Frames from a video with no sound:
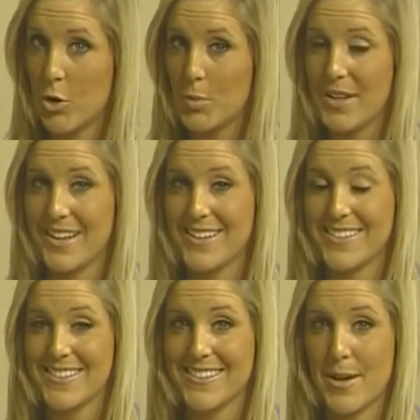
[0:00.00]
open in
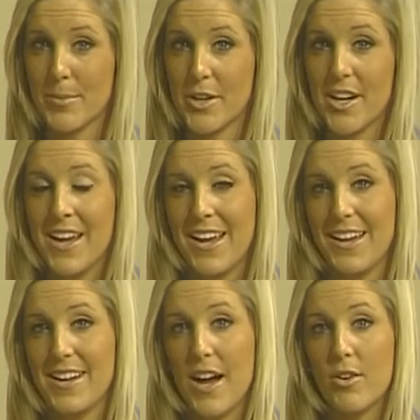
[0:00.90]
December
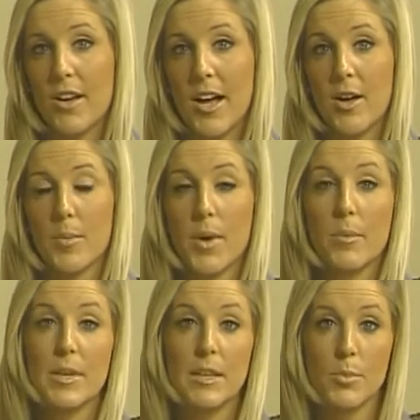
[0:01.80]
and how it'll help
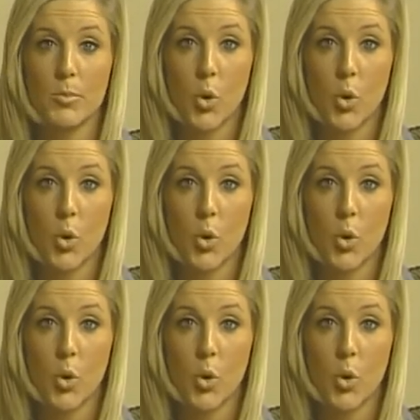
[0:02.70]
people,